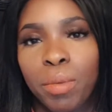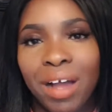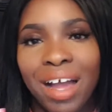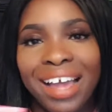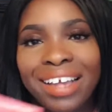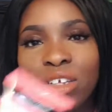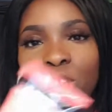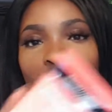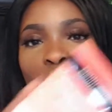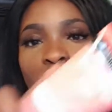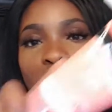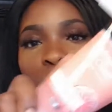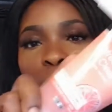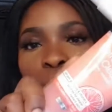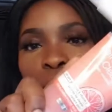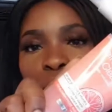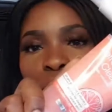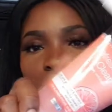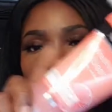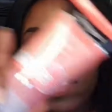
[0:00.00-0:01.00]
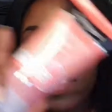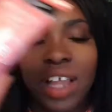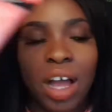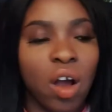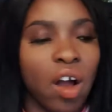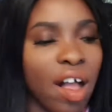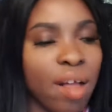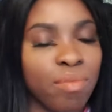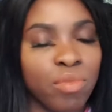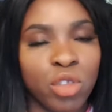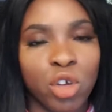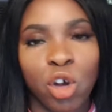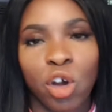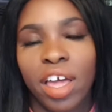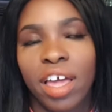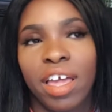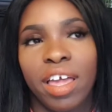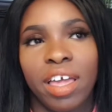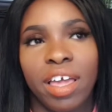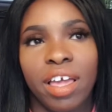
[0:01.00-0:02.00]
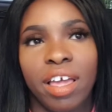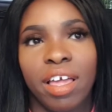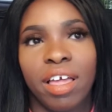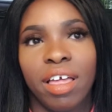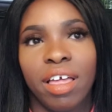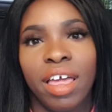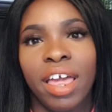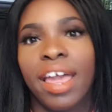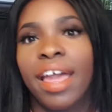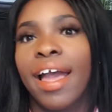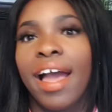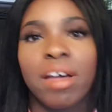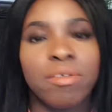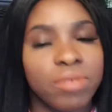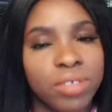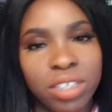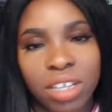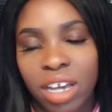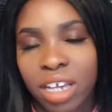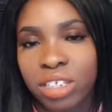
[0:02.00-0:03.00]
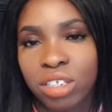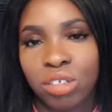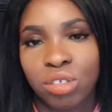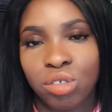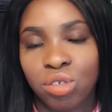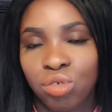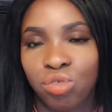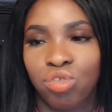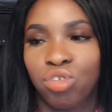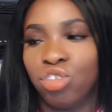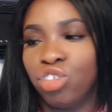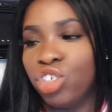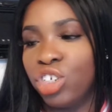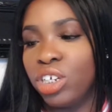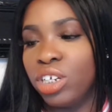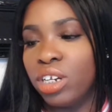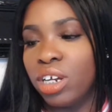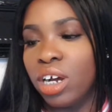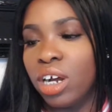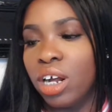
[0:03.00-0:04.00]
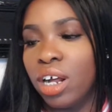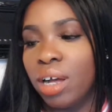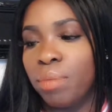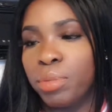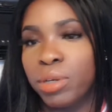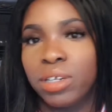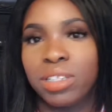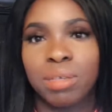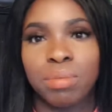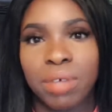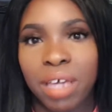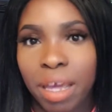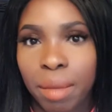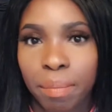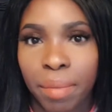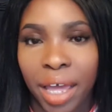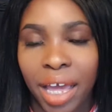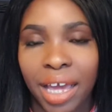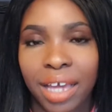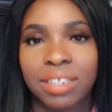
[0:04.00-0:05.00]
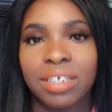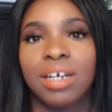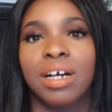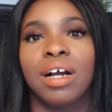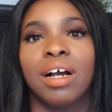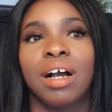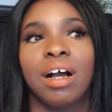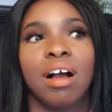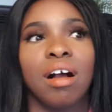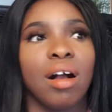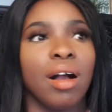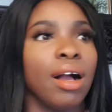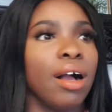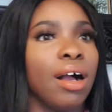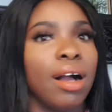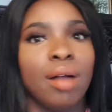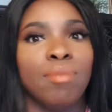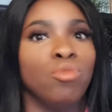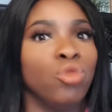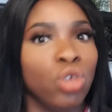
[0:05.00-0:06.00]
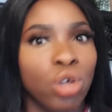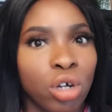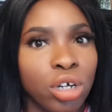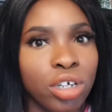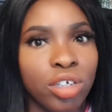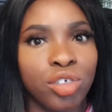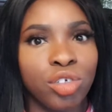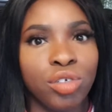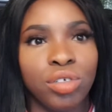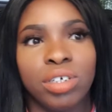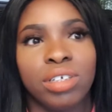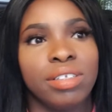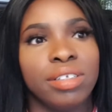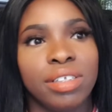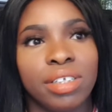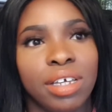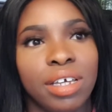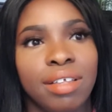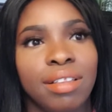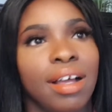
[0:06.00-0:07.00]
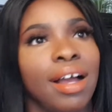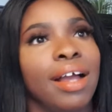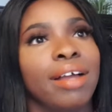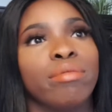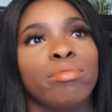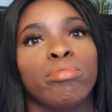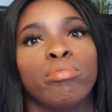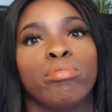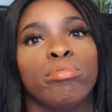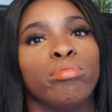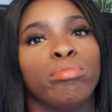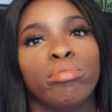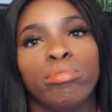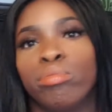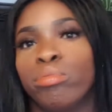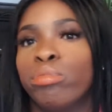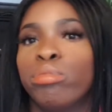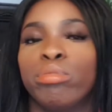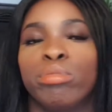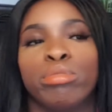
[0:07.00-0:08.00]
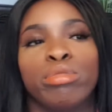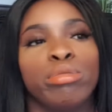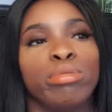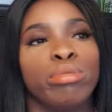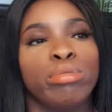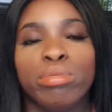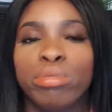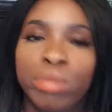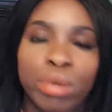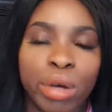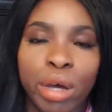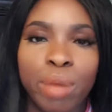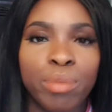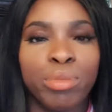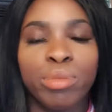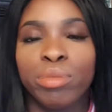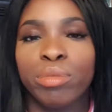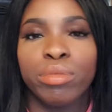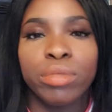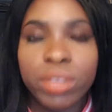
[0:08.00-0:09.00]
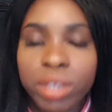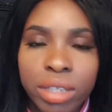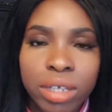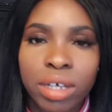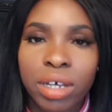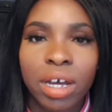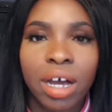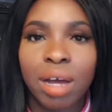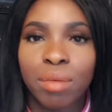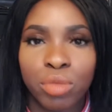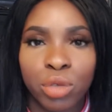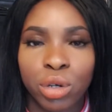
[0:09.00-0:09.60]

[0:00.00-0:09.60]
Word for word: but I use the both. Now, I'm not here advertising Neutrogena because I'm getting paid. I'm not, as you can see. Like, I'm, I'm